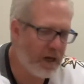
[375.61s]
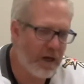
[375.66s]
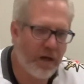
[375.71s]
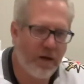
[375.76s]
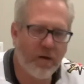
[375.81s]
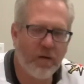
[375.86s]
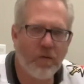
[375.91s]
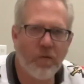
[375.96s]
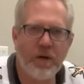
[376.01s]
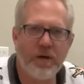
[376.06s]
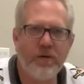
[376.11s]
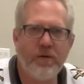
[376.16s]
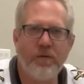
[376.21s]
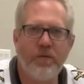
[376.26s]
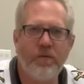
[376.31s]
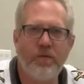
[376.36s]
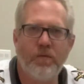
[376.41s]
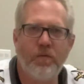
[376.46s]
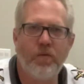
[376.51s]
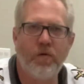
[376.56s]

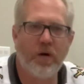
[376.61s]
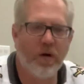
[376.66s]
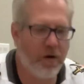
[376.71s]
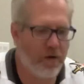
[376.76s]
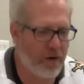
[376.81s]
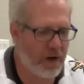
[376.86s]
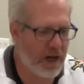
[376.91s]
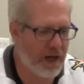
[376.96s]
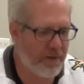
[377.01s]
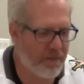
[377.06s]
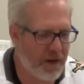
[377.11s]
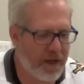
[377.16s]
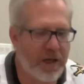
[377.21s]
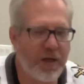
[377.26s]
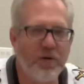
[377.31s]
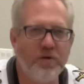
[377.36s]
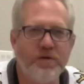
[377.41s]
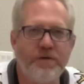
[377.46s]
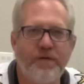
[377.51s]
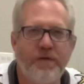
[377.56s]
One word I might
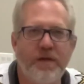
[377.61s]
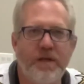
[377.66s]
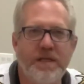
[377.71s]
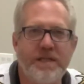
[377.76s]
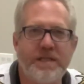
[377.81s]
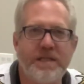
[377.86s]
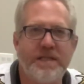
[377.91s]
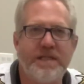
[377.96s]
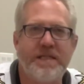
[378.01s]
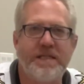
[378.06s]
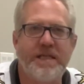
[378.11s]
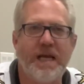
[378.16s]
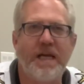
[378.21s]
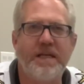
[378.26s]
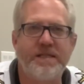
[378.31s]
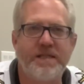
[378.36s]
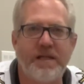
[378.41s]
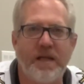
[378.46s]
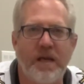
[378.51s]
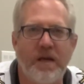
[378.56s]
use for this is
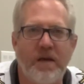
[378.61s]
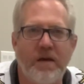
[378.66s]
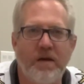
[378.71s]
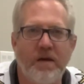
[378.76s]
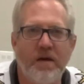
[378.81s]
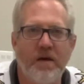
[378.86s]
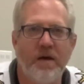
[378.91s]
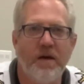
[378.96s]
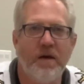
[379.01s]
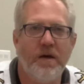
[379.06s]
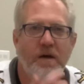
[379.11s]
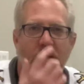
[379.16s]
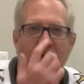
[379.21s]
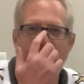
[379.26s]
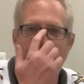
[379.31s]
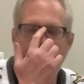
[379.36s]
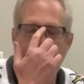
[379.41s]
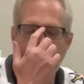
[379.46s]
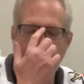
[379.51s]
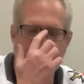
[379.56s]
zesty.
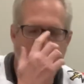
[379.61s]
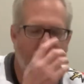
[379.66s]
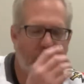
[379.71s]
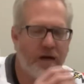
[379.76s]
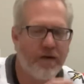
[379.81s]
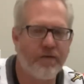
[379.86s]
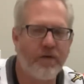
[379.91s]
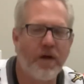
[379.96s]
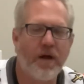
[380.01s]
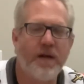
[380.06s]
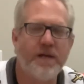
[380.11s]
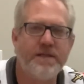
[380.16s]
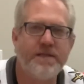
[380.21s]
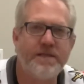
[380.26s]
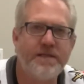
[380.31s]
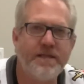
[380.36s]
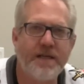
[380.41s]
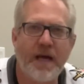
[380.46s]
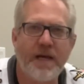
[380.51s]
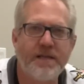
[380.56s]
It's just kind of got a
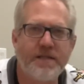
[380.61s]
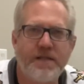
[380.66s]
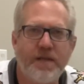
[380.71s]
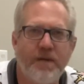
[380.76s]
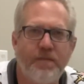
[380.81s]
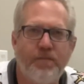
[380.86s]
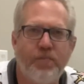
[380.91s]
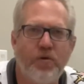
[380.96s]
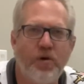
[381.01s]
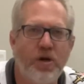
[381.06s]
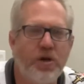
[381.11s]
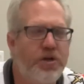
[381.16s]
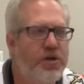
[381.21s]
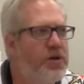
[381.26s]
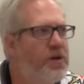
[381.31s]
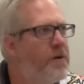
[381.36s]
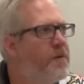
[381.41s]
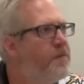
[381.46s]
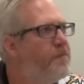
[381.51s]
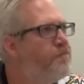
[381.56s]
zesty push.
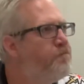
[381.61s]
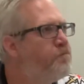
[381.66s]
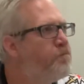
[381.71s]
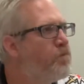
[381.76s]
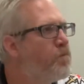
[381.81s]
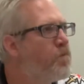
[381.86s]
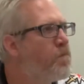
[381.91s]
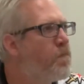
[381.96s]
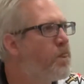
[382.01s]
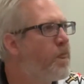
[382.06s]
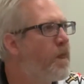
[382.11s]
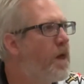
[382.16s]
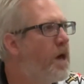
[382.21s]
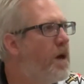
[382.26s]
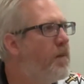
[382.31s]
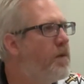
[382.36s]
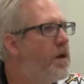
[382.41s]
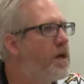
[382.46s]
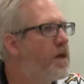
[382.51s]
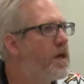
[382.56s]
I
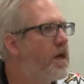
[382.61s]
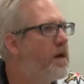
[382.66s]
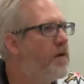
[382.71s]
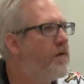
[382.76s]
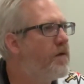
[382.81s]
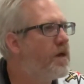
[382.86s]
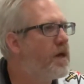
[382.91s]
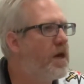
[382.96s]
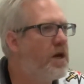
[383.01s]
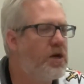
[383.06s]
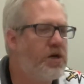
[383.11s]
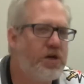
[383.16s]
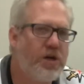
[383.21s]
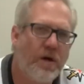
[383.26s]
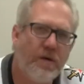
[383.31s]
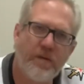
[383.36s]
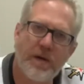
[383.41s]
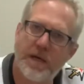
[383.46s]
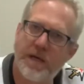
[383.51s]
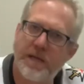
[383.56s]
mean, it kind of
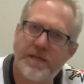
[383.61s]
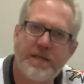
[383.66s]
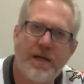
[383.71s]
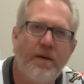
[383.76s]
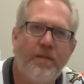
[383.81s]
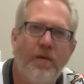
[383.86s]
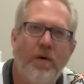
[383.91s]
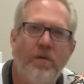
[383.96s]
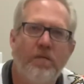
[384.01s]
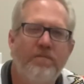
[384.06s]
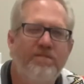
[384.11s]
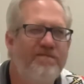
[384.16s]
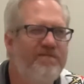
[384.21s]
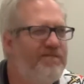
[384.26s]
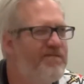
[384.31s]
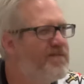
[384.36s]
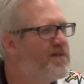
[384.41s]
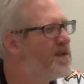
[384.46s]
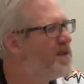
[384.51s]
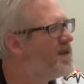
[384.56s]
jumped, like I said,
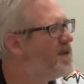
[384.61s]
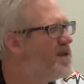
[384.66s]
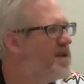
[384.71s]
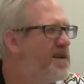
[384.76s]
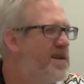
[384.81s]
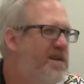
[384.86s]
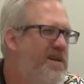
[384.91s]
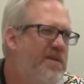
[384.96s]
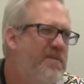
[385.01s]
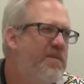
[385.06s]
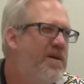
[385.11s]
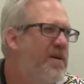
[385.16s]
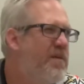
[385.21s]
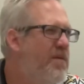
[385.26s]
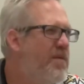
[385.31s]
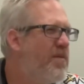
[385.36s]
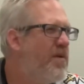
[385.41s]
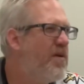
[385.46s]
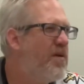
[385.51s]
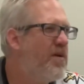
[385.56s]
maybe
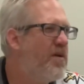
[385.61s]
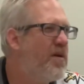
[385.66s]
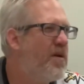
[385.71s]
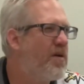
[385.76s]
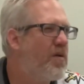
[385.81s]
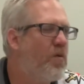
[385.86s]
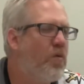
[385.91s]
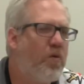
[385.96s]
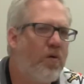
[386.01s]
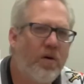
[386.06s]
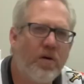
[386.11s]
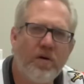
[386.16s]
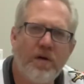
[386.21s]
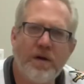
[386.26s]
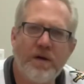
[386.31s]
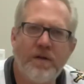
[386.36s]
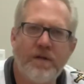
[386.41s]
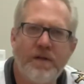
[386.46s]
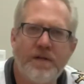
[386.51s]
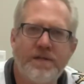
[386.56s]
about a quarter
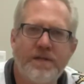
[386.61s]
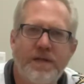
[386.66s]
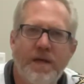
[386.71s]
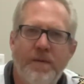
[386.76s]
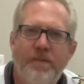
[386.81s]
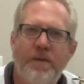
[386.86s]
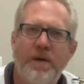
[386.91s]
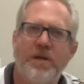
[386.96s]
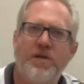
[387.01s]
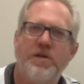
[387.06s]
into the sip.